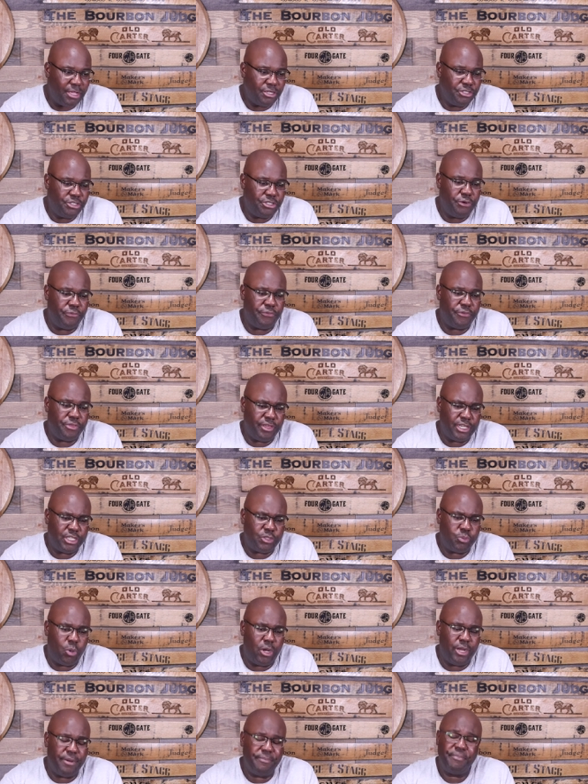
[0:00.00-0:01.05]
So for this
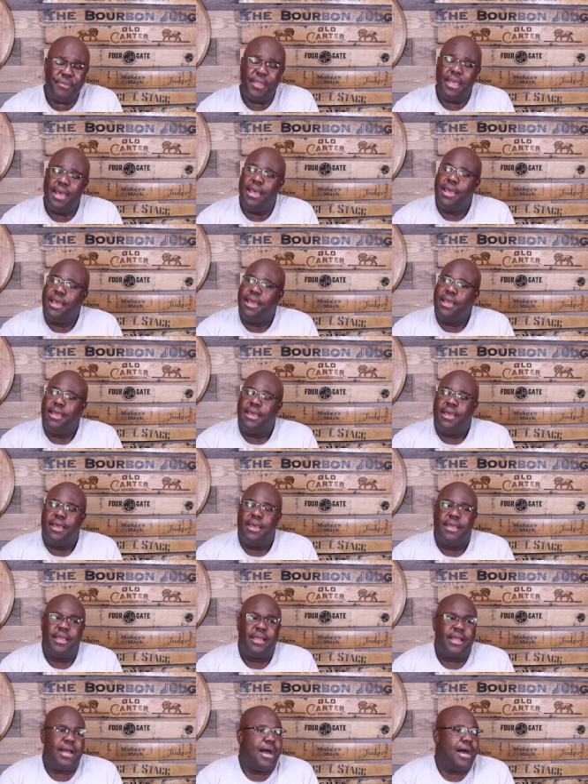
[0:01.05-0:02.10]
one,
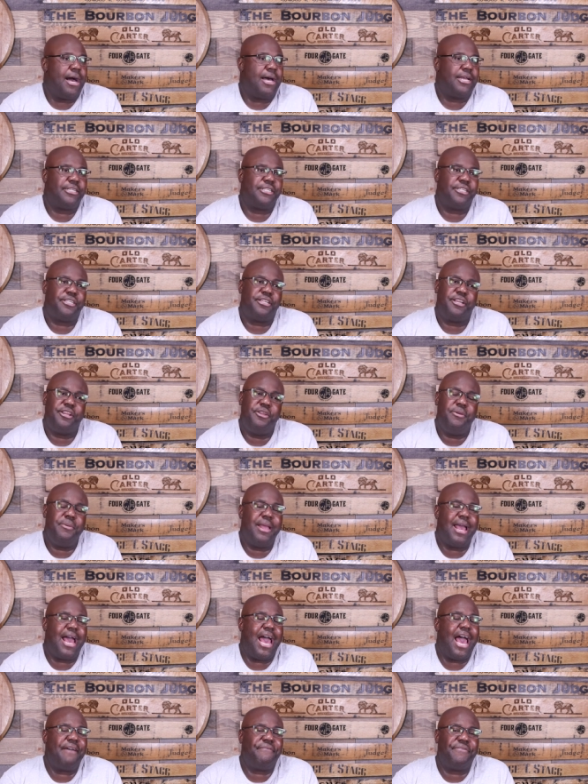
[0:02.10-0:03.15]
gosh, you
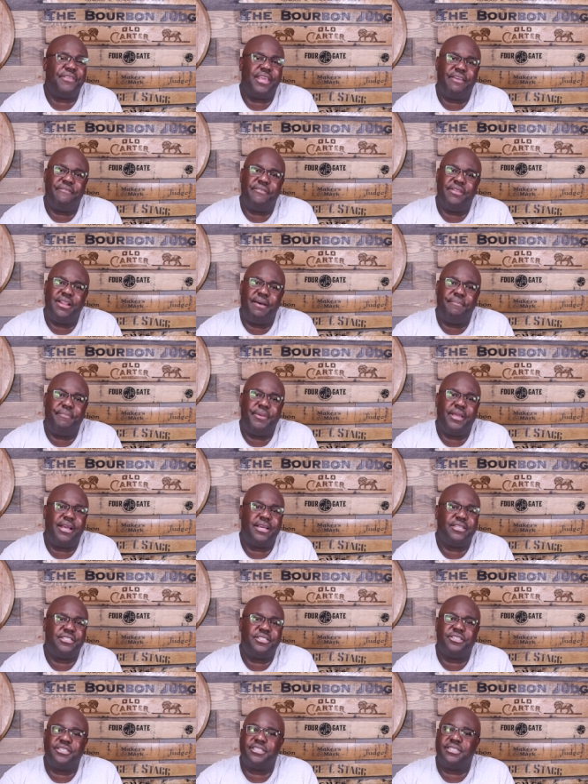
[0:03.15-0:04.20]
have to give it up
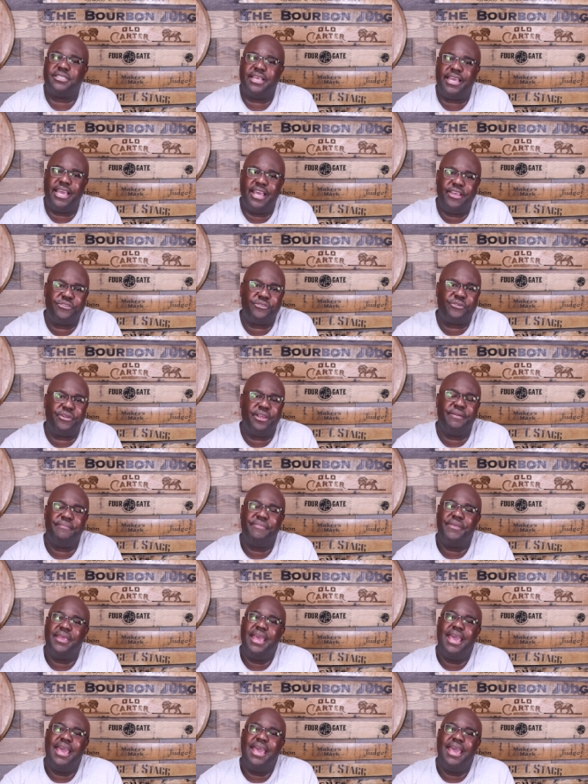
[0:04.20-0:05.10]
because it's just the history.